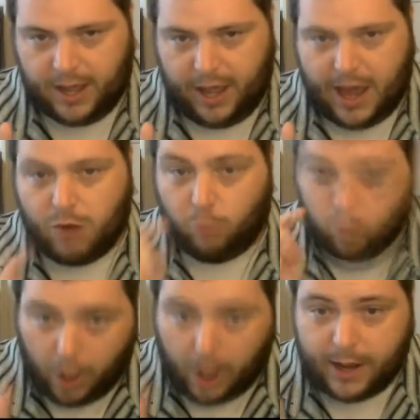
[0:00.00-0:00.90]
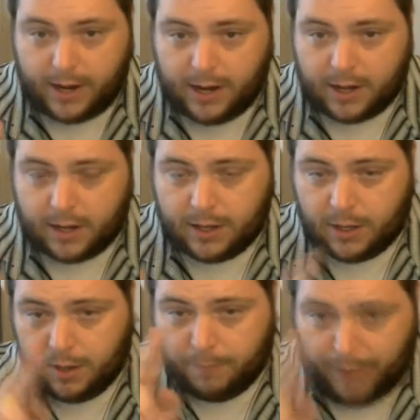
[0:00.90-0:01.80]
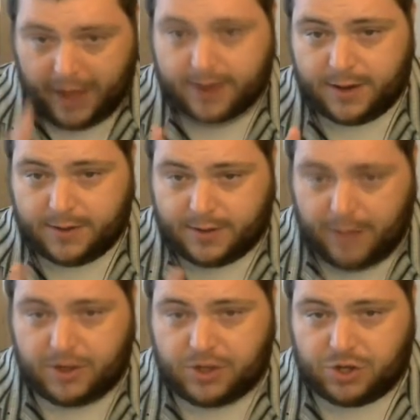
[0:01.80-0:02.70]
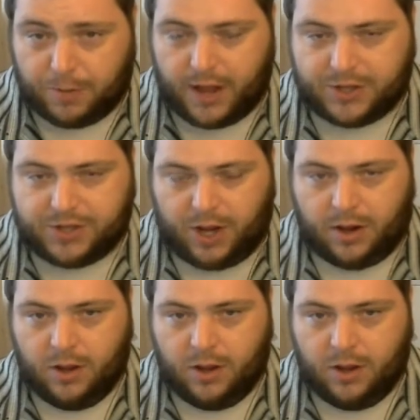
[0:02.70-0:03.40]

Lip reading: and 1 pet damage deposit.